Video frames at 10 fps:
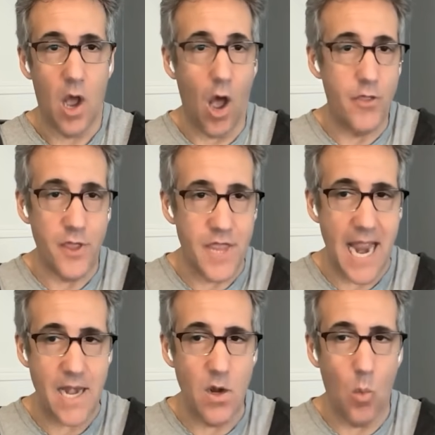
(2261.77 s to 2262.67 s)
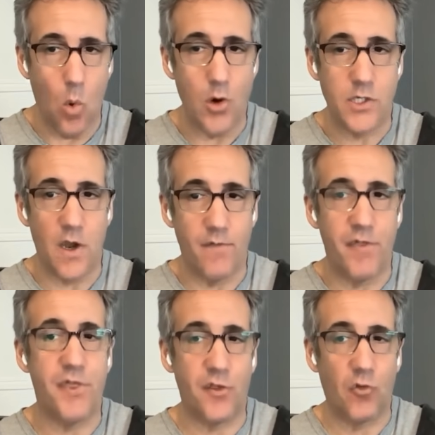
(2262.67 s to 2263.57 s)
other than words of
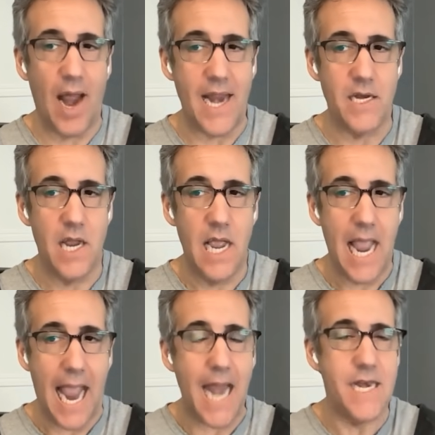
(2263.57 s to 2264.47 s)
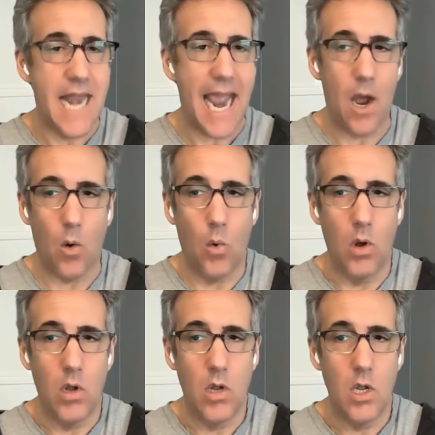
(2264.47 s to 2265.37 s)
threat, and now
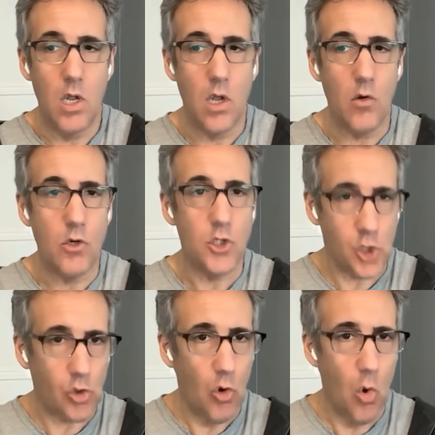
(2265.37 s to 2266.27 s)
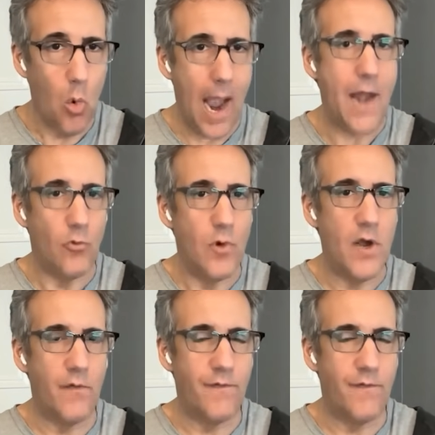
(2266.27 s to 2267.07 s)
true and real